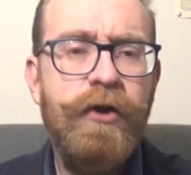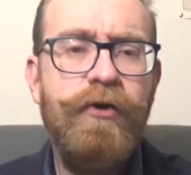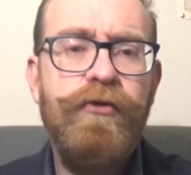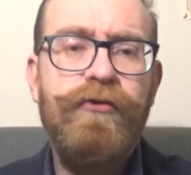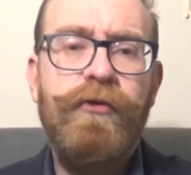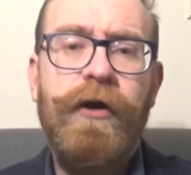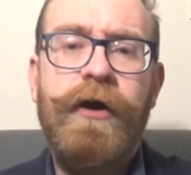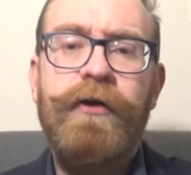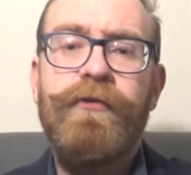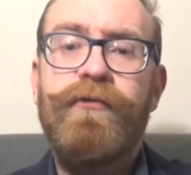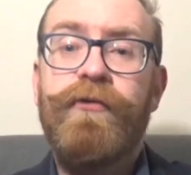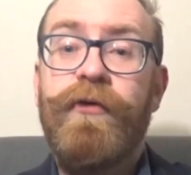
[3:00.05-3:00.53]

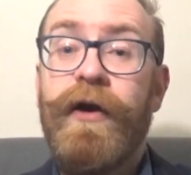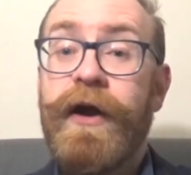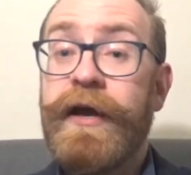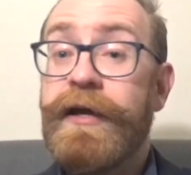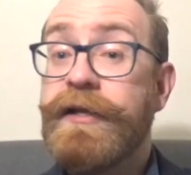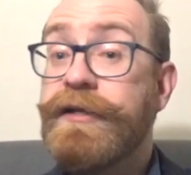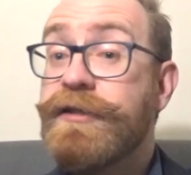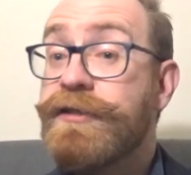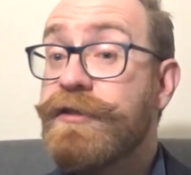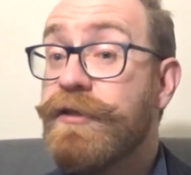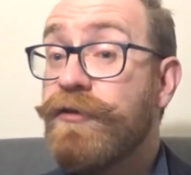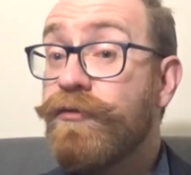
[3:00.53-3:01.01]
Great
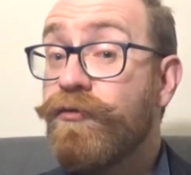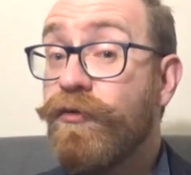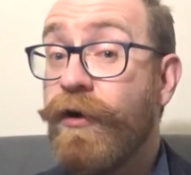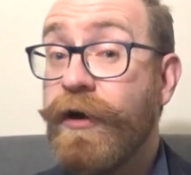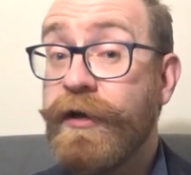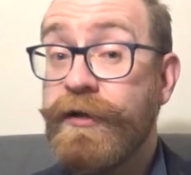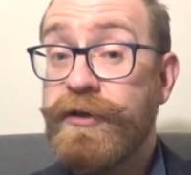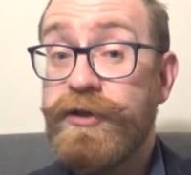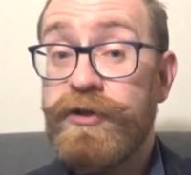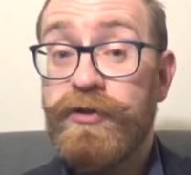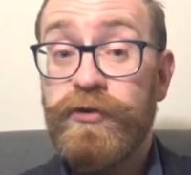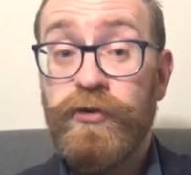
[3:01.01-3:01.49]
rains and
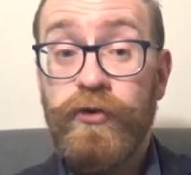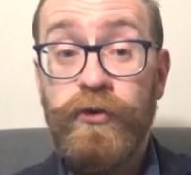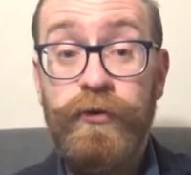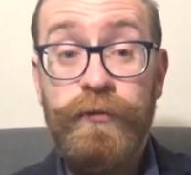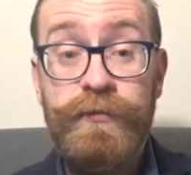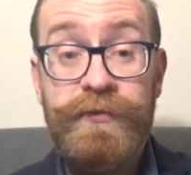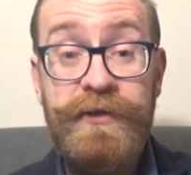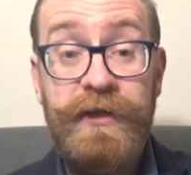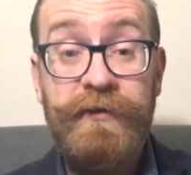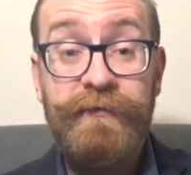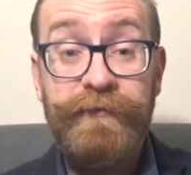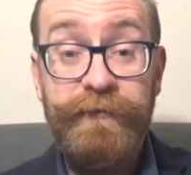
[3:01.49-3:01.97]

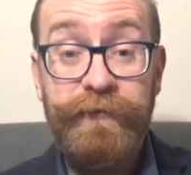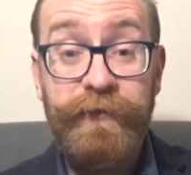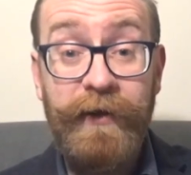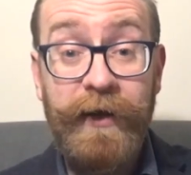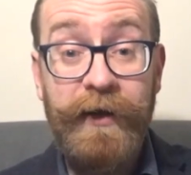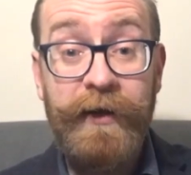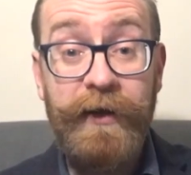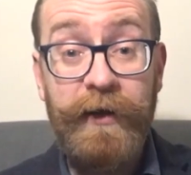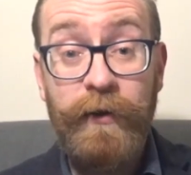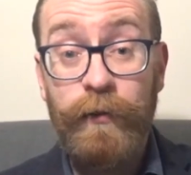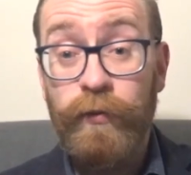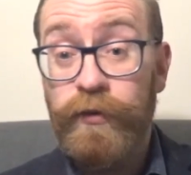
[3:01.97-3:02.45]
rainstorms and
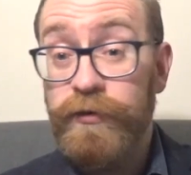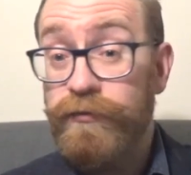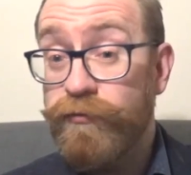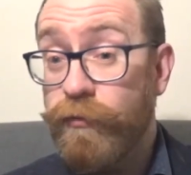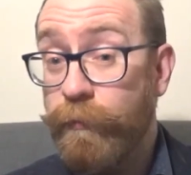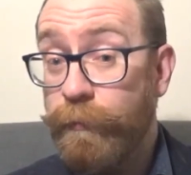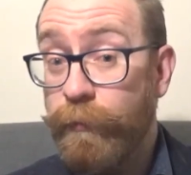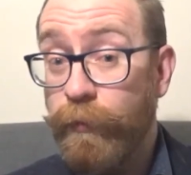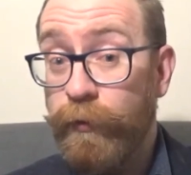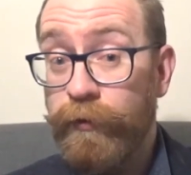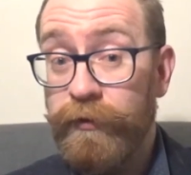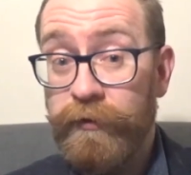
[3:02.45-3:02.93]
flooding was
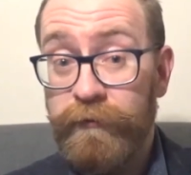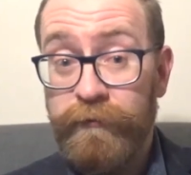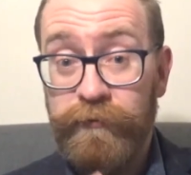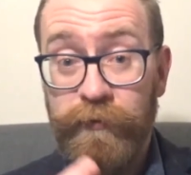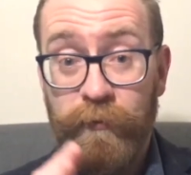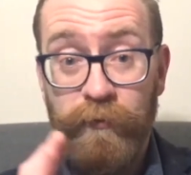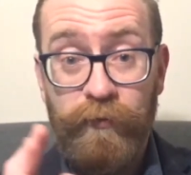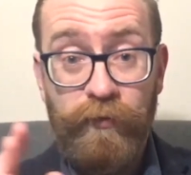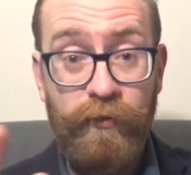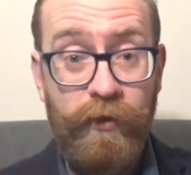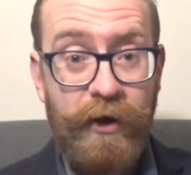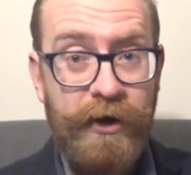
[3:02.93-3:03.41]
reported
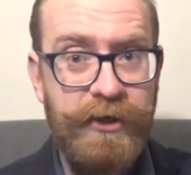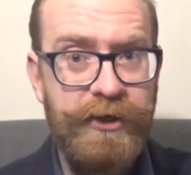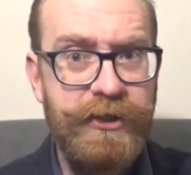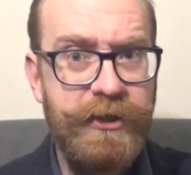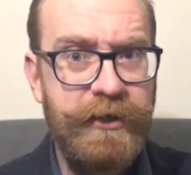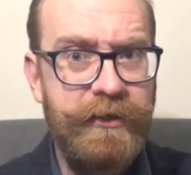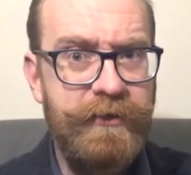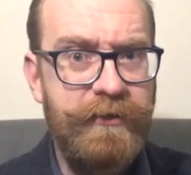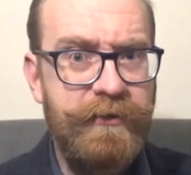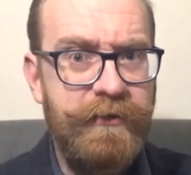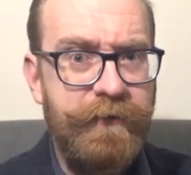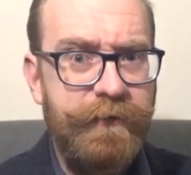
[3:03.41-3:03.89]
from
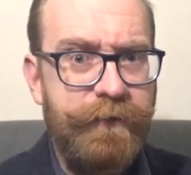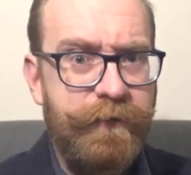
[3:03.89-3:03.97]
Russia to